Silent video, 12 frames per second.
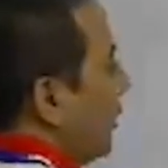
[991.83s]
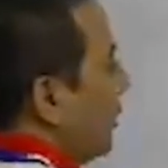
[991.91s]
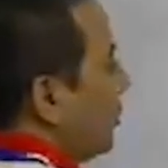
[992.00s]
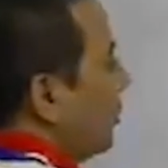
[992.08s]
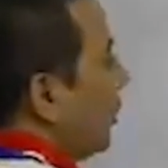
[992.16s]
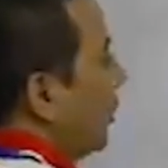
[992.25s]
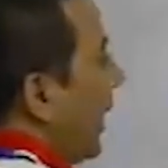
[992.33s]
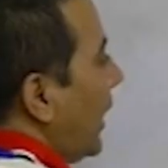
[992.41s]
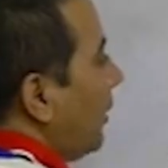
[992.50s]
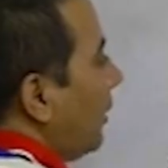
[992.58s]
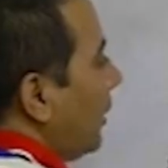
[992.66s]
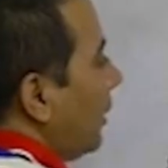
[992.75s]
So,
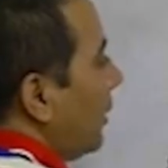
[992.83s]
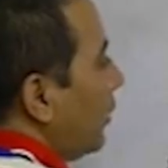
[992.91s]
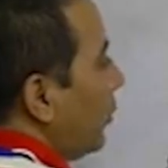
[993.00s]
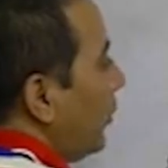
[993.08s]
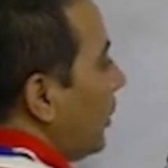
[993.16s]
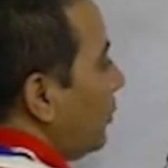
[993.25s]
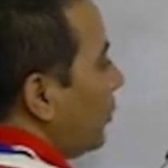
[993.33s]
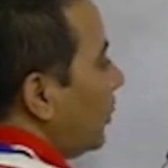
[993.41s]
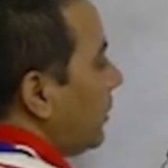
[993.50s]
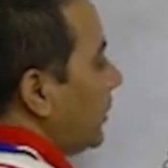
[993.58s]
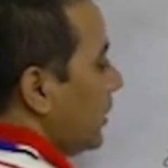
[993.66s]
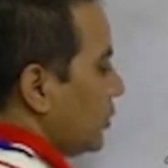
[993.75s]
when we
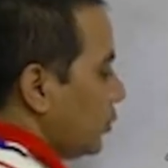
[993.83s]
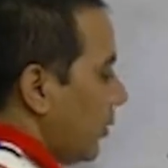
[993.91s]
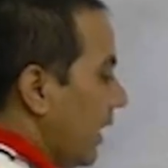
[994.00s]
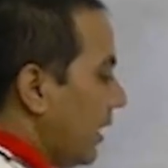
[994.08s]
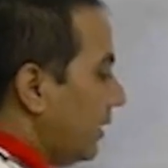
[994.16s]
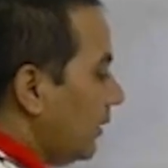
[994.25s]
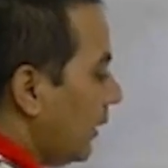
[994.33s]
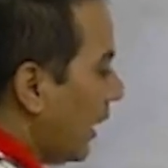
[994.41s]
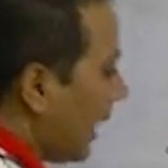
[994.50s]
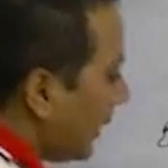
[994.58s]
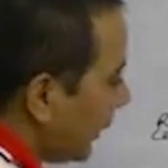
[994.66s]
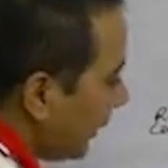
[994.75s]
put this one,
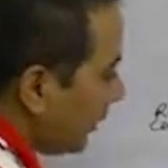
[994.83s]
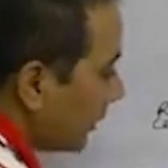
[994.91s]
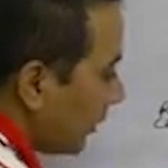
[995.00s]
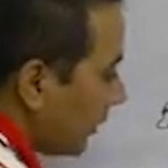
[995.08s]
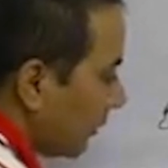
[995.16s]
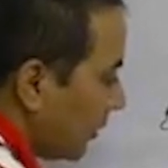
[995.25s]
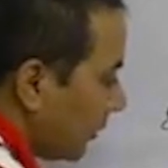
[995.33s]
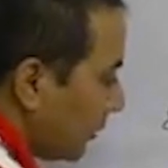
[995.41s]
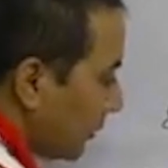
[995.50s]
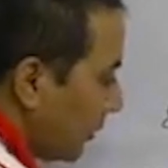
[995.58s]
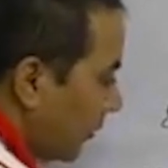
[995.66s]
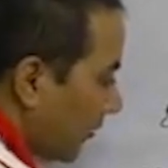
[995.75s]
and
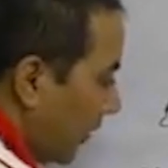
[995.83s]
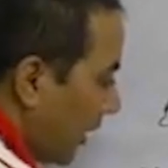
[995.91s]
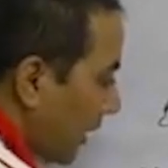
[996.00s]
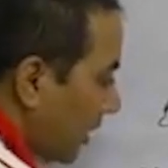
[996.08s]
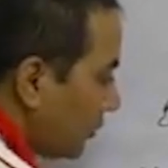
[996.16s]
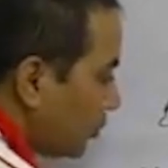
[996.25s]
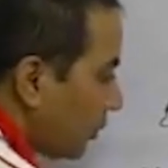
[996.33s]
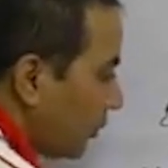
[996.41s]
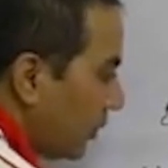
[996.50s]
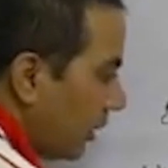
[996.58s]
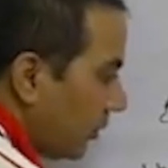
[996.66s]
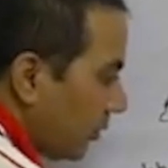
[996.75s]
the funnel should
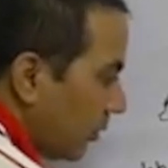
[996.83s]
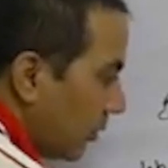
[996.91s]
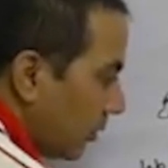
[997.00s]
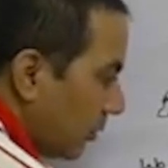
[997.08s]
be